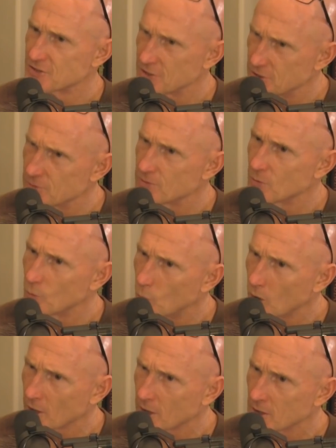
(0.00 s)
to do the
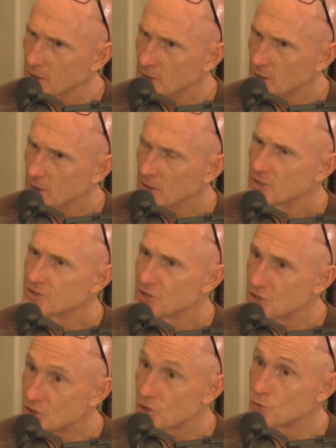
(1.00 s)
work, to
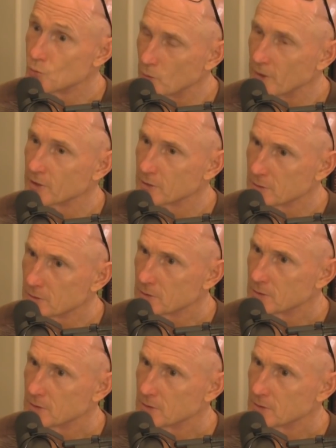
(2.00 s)
do real,